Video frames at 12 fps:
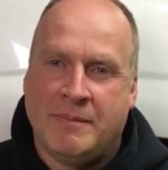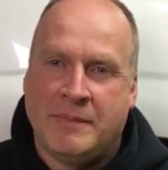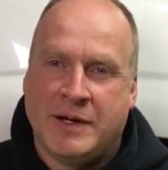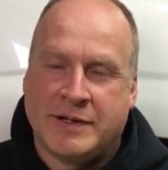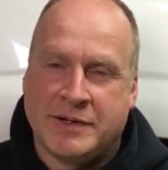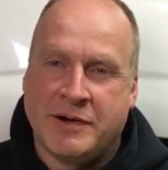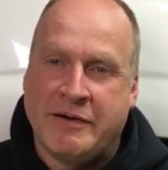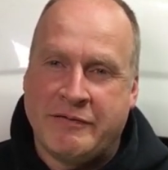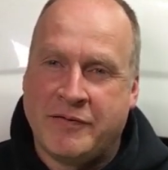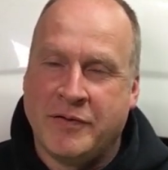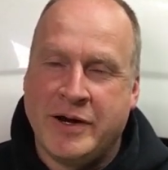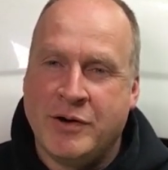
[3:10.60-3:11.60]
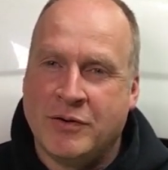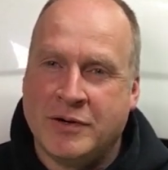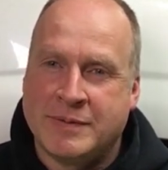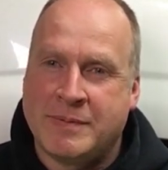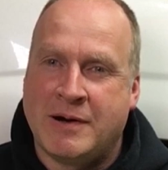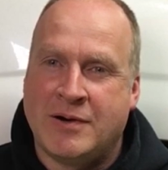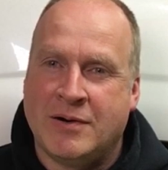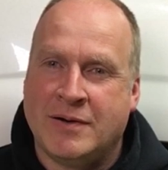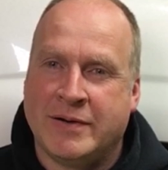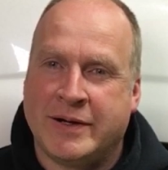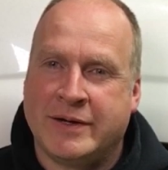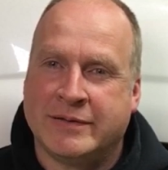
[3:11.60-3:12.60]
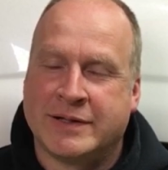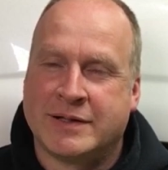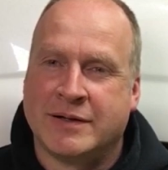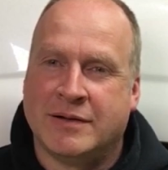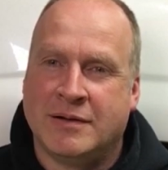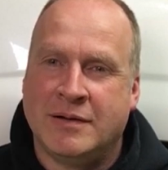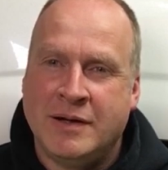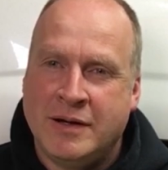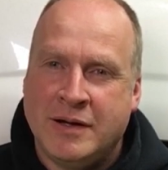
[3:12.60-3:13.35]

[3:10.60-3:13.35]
It's not free horsepower. Like you'll still,